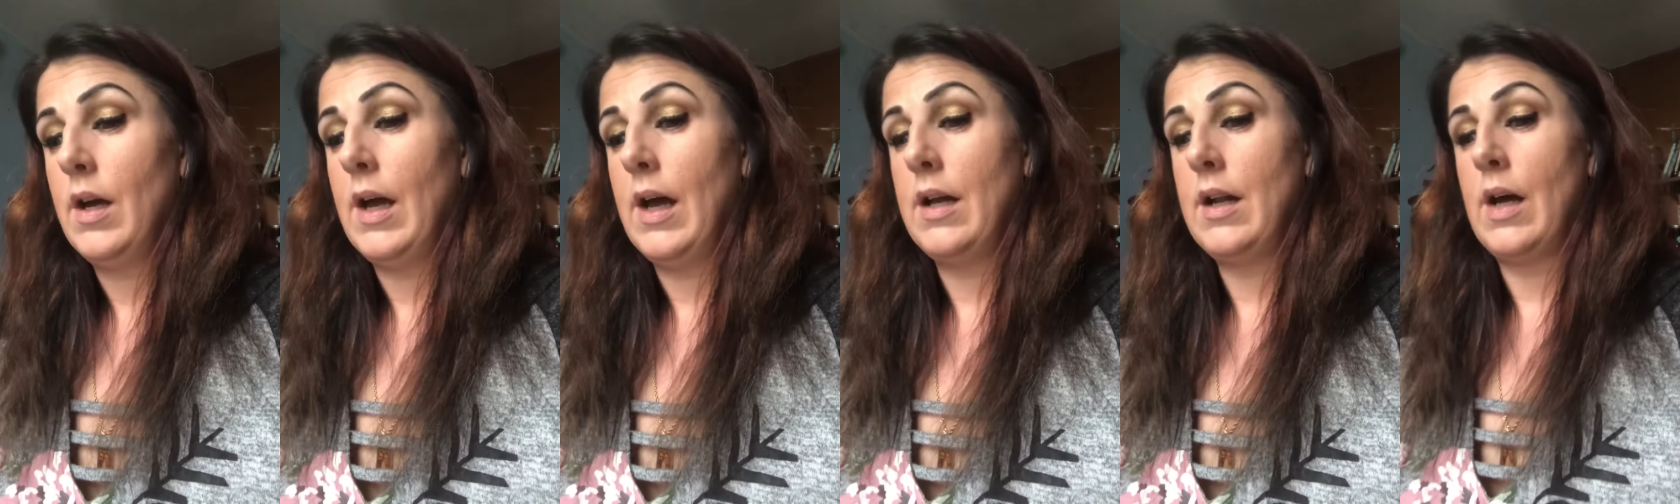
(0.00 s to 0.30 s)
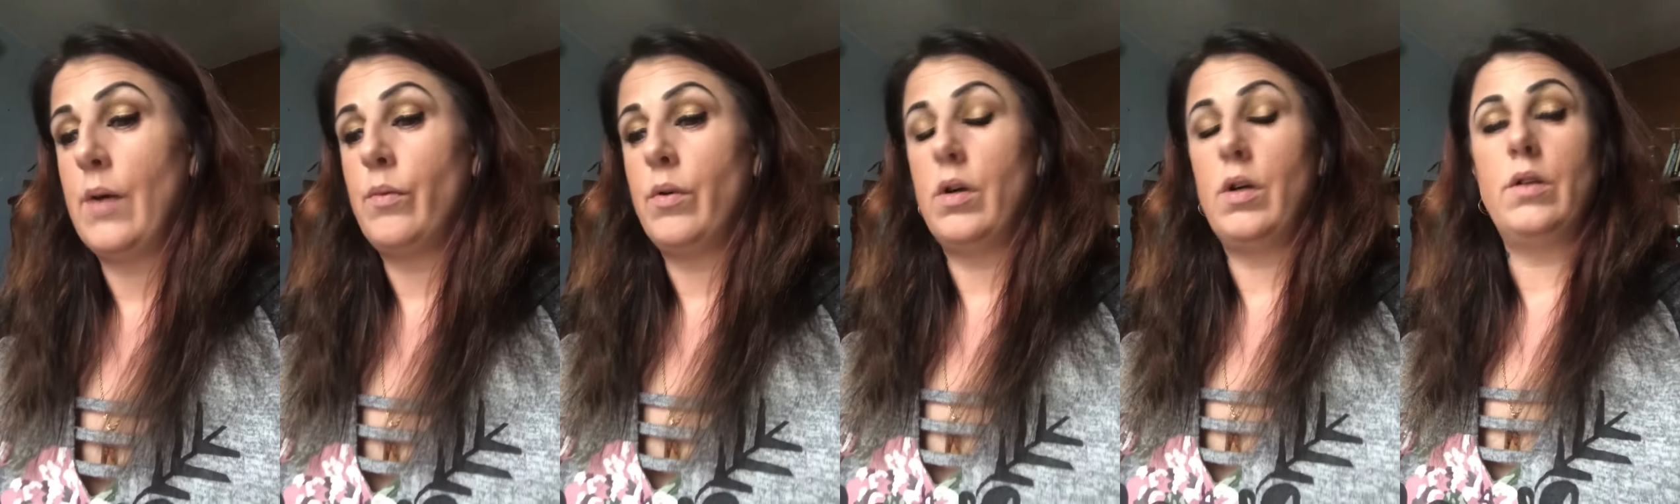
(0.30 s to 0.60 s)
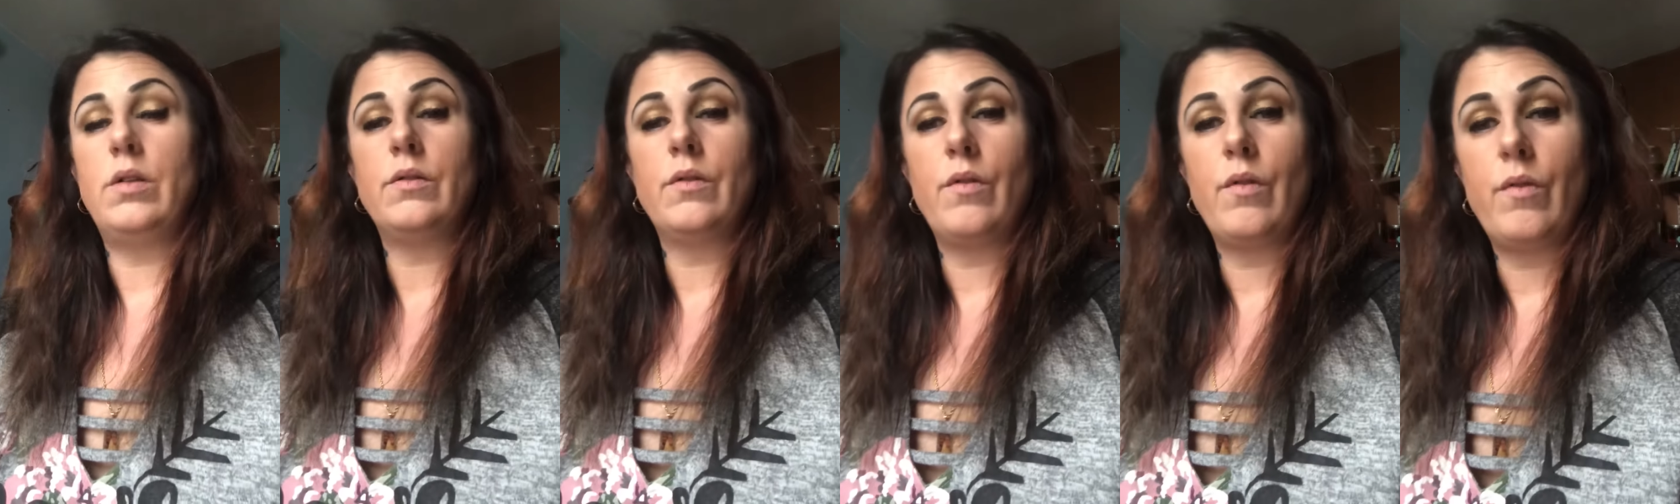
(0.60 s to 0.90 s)
And I
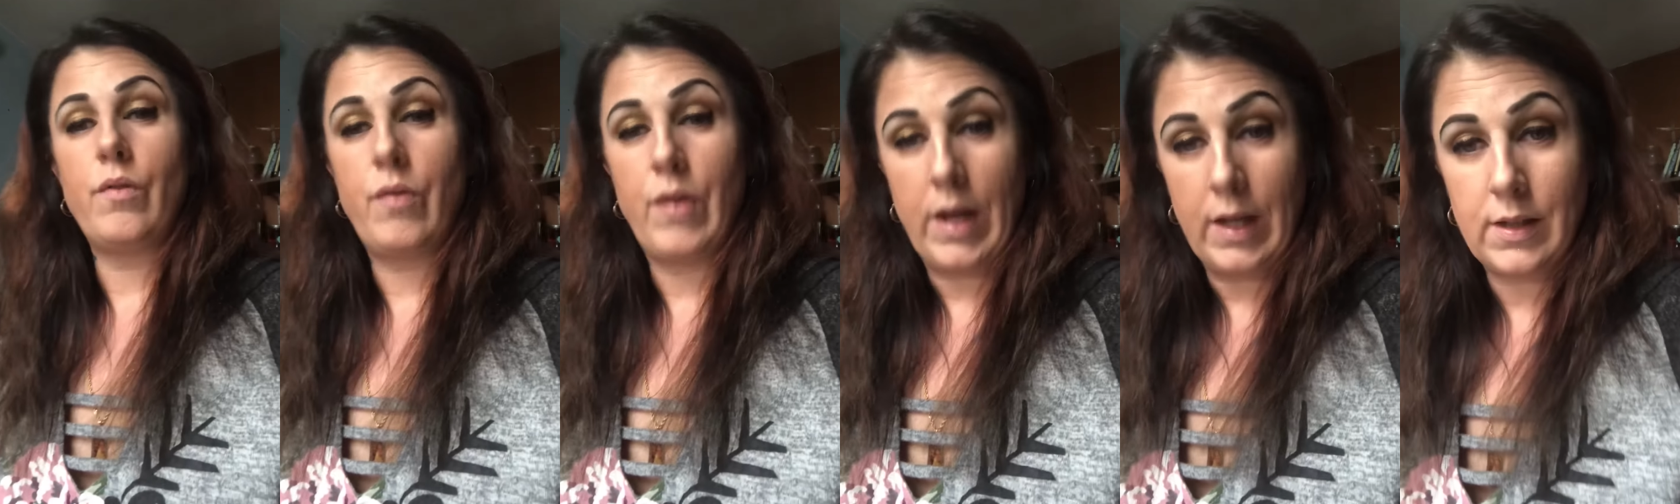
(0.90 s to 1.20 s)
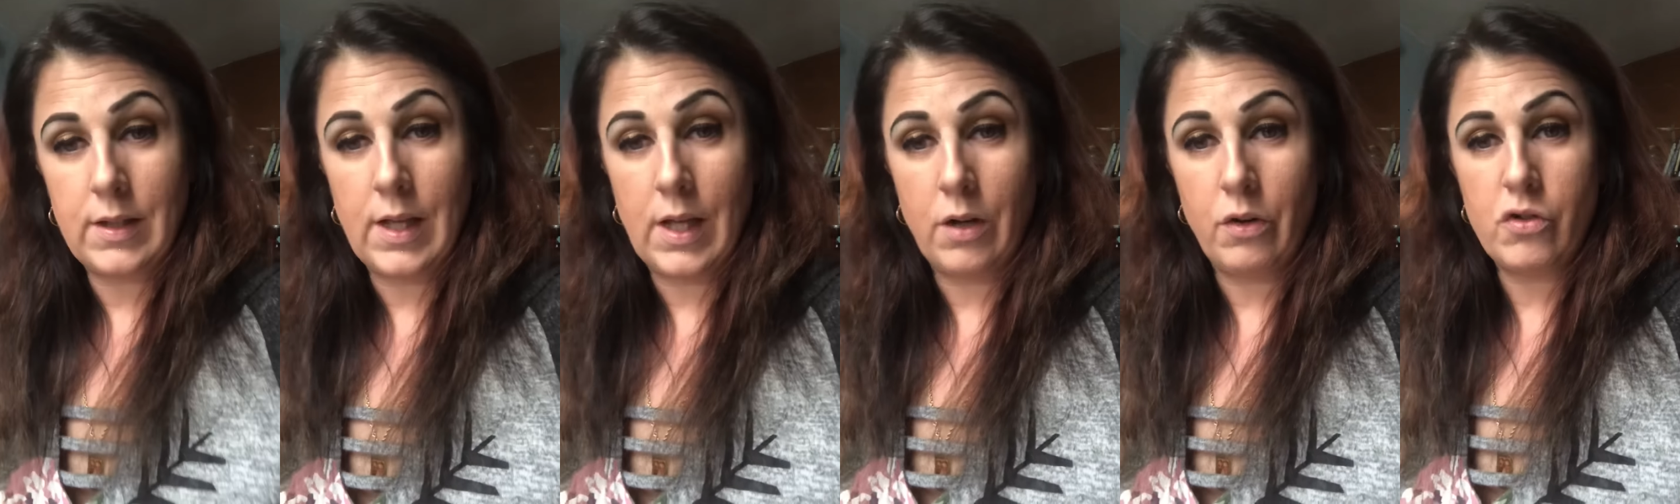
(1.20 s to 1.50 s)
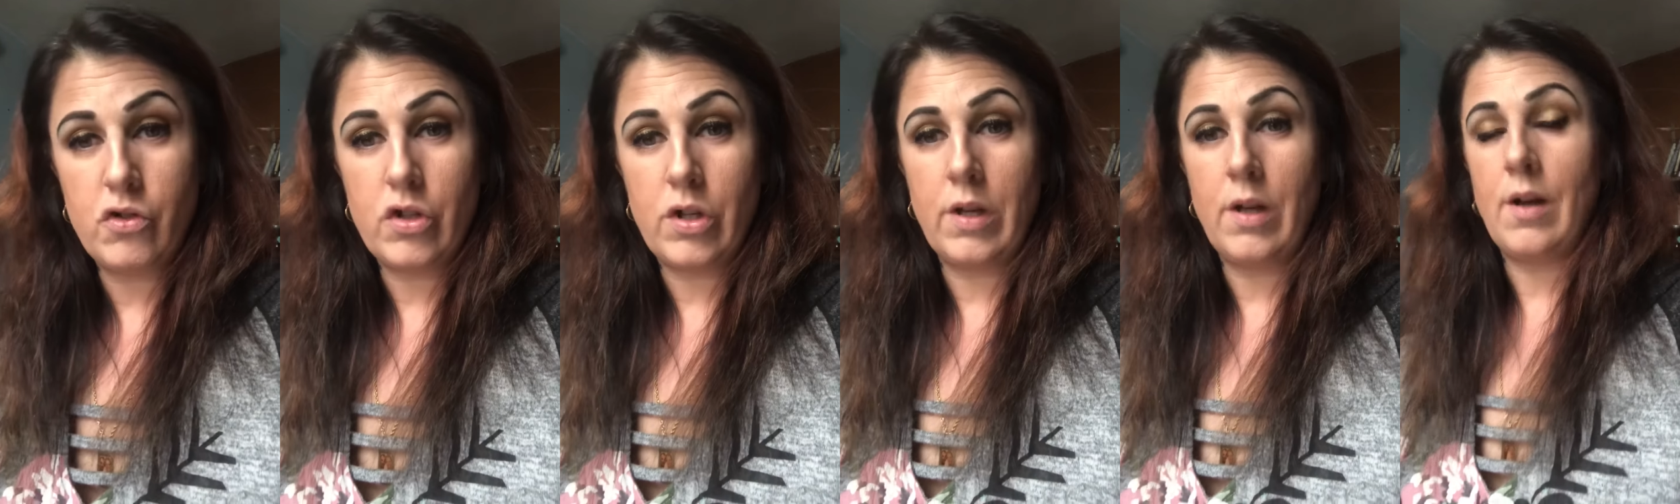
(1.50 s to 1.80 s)
will thank the
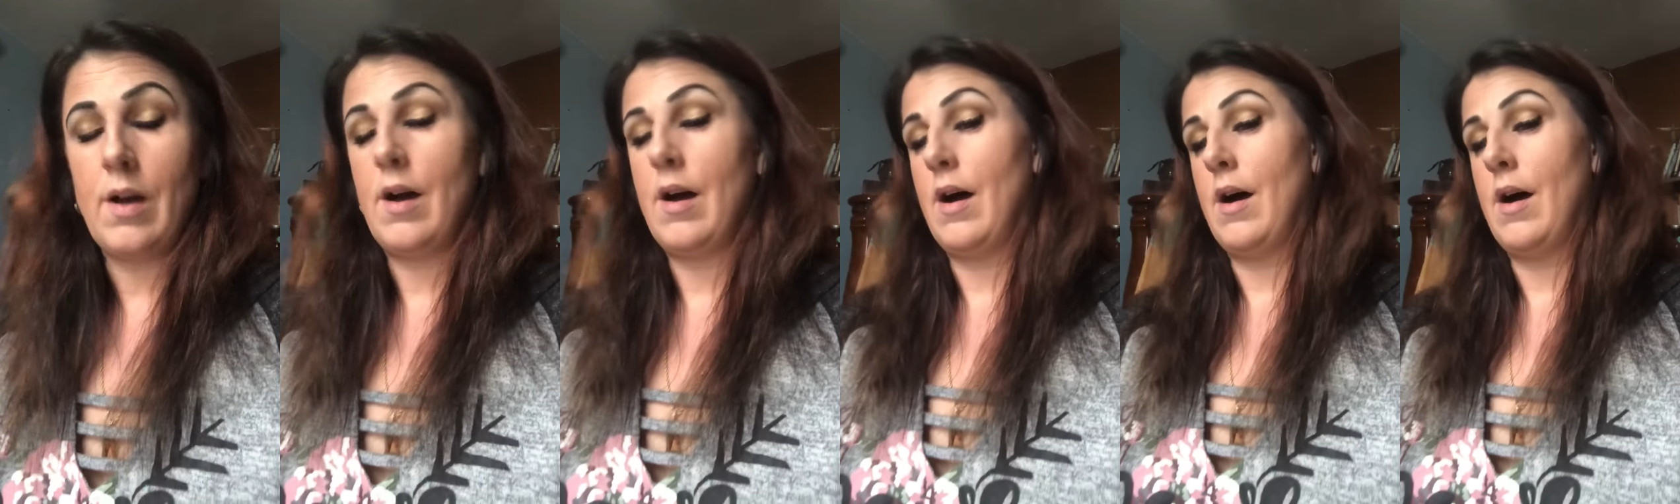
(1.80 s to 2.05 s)
energy.